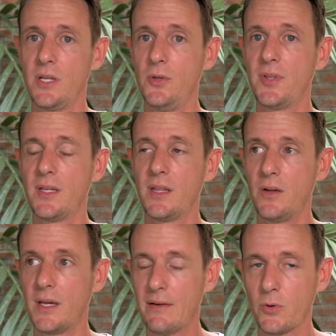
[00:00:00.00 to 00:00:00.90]
You think that
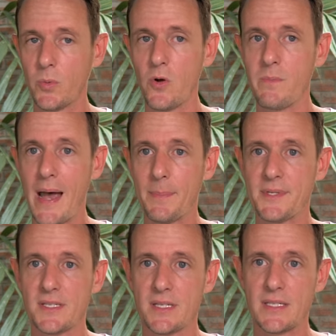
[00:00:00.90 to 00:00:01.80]
you're going to have a roadmap
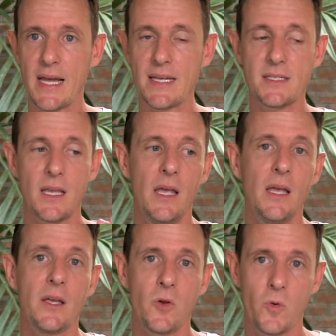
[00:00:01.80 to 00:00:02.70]
to success.
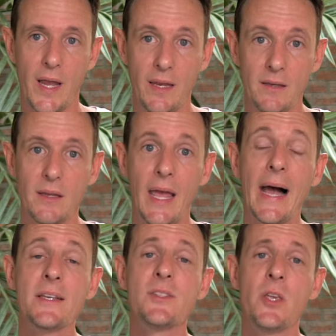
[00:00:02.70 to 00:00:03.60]
Great.
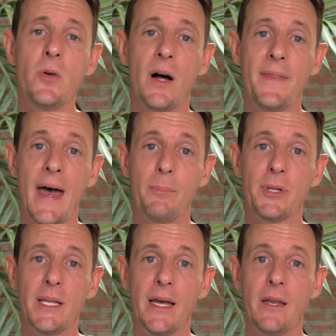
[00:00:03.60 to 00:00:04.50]
Execute on that
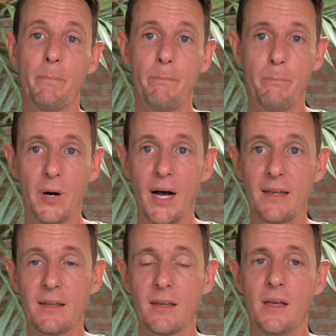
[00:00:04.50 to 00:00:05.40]
plan.
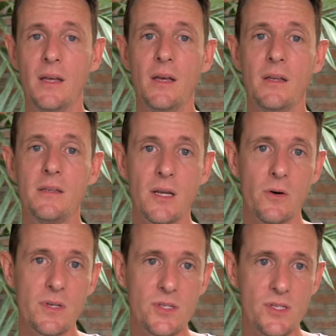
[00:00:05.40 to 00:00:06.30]
But
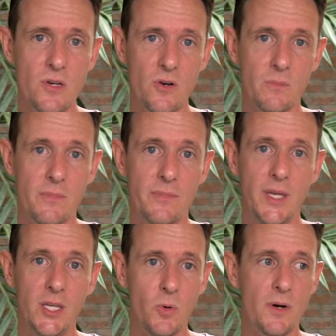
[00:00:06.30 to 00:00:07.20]
don't assume
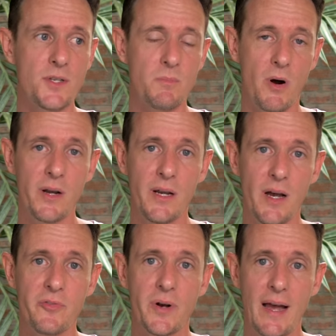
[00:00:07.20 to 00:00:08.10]
that you are smart
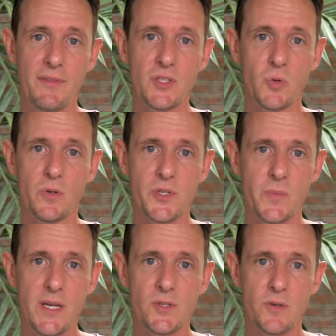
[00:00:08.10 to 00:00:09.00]
enough or have the tools and
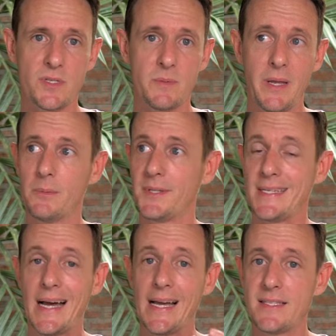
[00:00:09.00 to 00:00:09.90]
resources to be able to
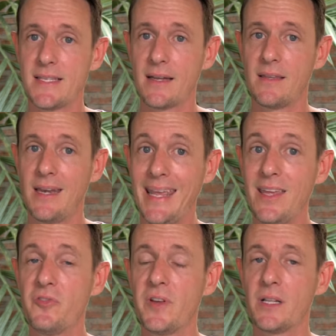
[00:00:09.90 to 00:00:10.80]
dissect an
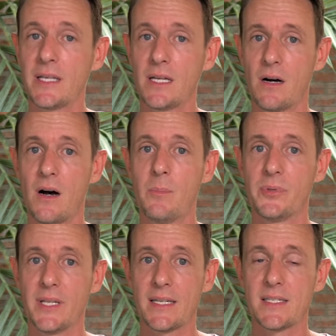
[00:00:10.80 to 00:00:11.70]
infinitely
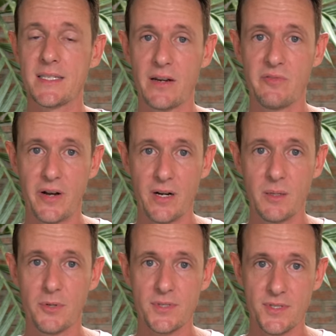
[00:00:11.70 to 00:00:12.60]
complex set of
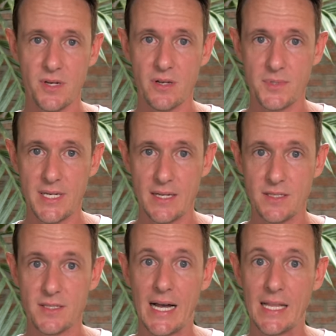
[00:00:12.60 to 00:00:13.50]
variables and
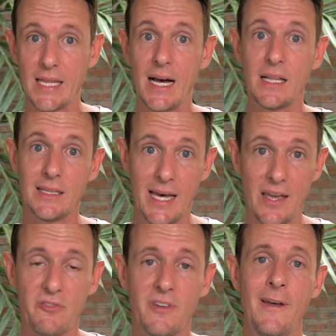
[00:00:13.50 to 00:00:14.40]
circumstances, a la
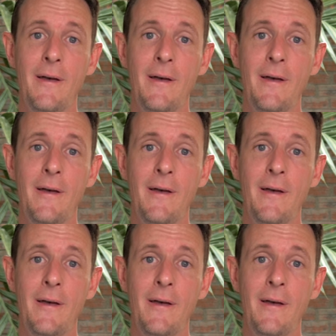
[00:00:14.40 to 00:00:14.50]
life.